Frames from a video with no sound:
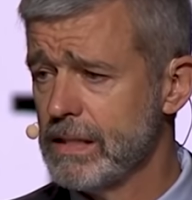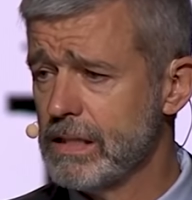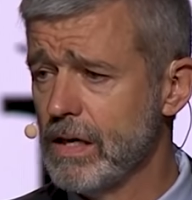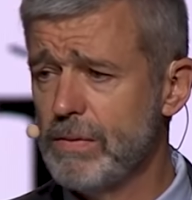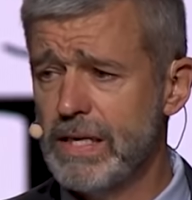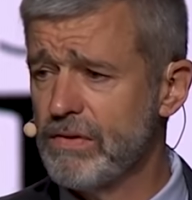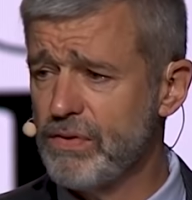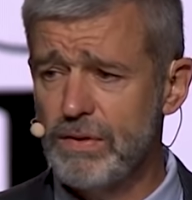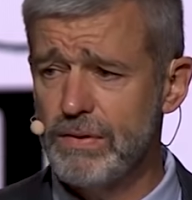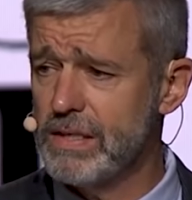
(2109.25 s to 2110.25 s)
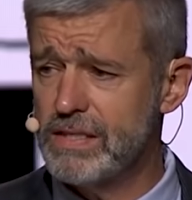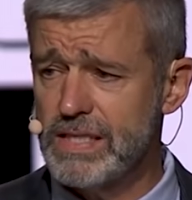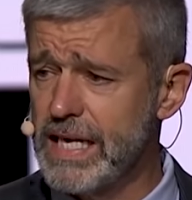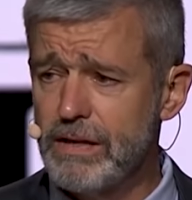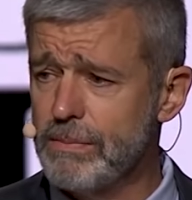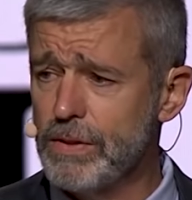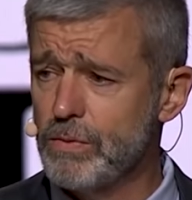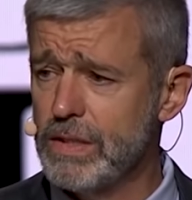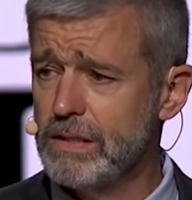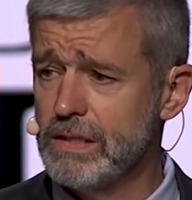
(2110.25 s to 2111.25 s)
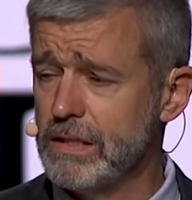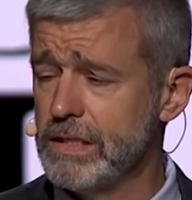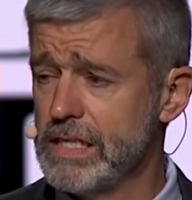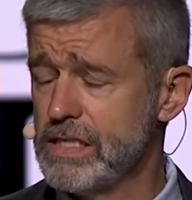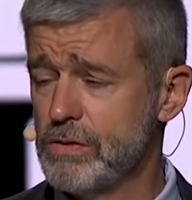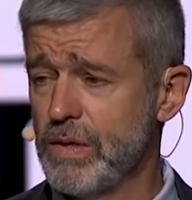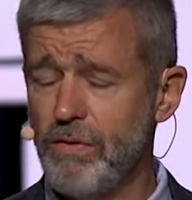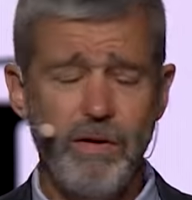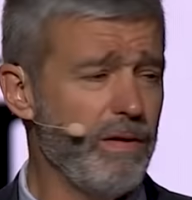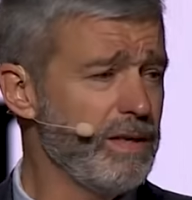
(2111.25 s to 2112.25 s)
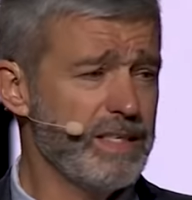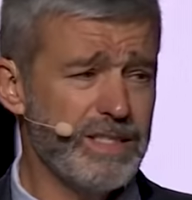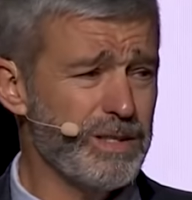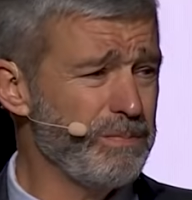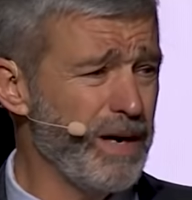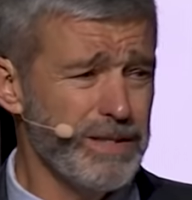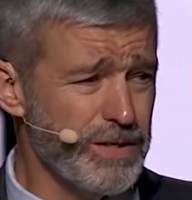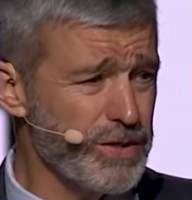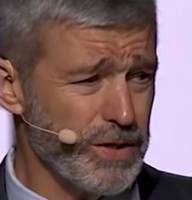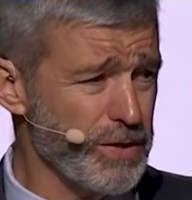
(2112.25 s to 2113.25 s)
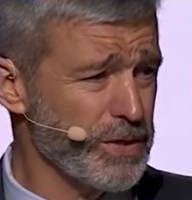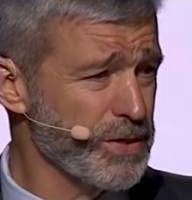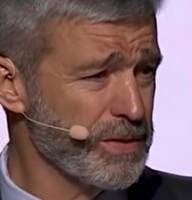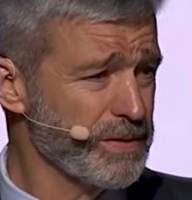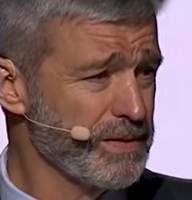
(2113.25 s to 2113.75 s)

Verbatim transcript: going through this terrible wilderness with all its monsters,